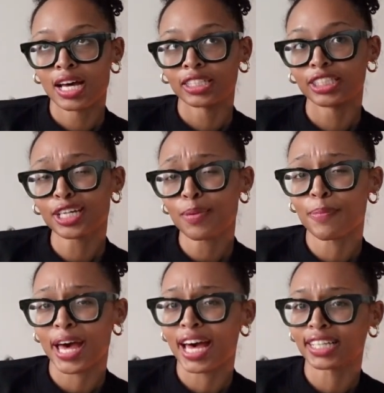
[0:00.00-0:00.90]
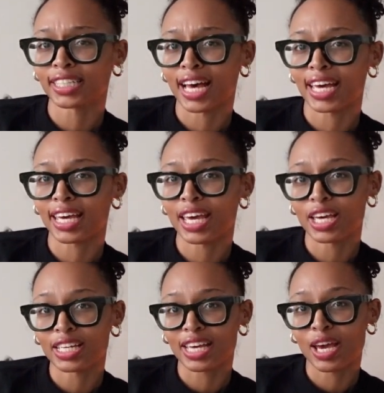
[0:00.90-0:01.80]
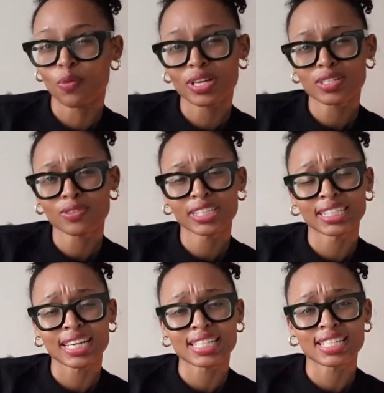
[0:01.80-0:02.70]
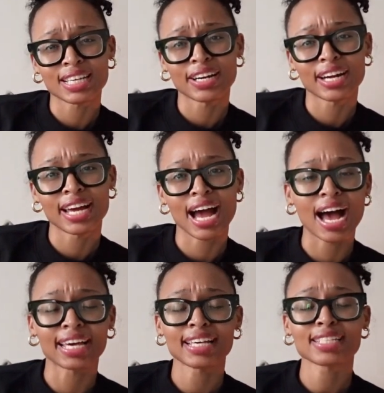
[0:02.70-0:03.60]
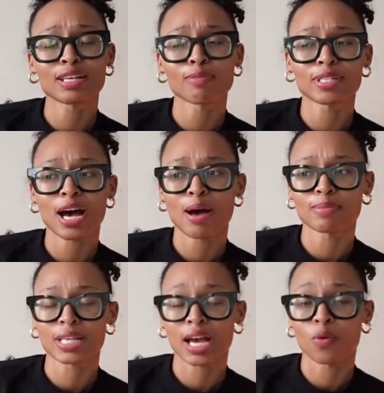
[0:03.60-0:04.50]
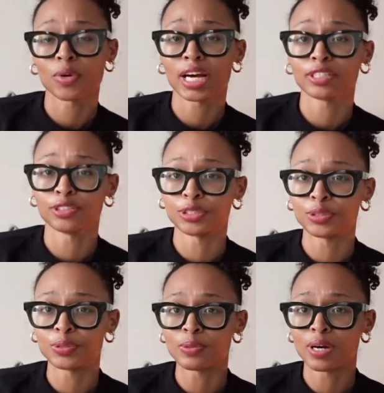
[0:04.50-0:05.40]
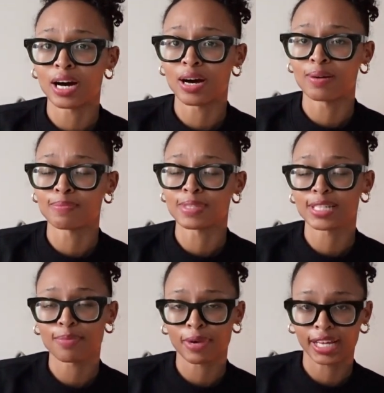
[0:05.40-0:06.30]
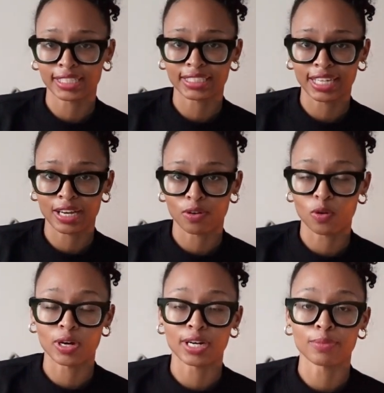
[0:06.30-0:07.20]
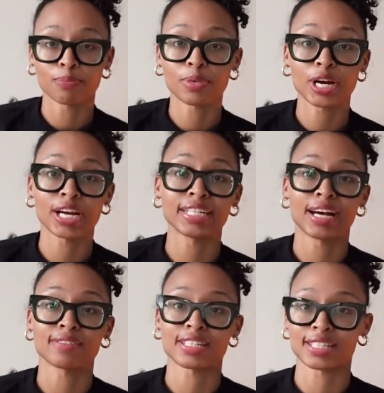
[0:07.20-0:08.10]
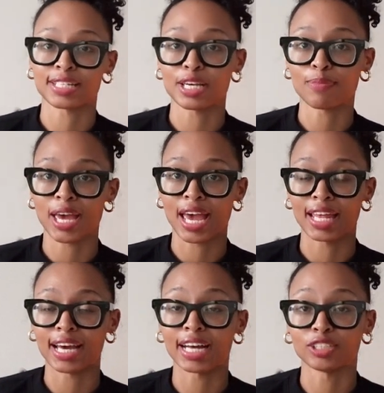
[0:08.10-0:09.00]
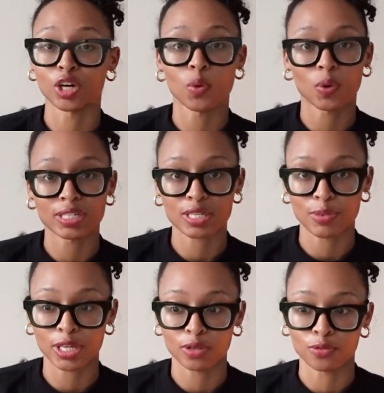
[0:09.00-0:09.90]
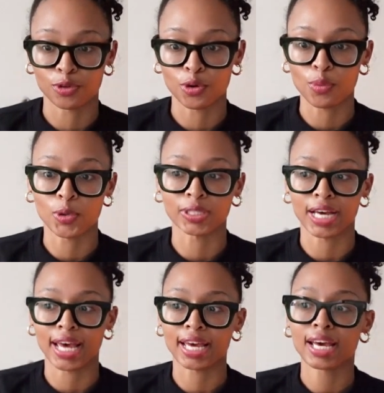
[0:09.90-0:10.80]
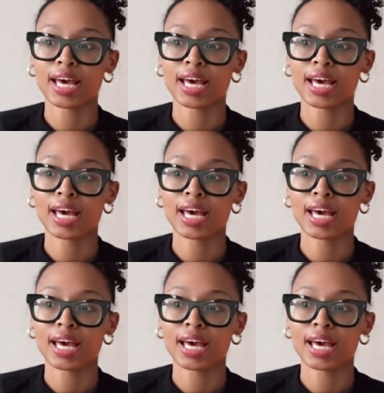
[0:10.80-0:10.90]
looking back, like it wasn't really necessary. I guess sometimes like when I do sit Mila down or put her down to sleep and I don't want to be in the room, or like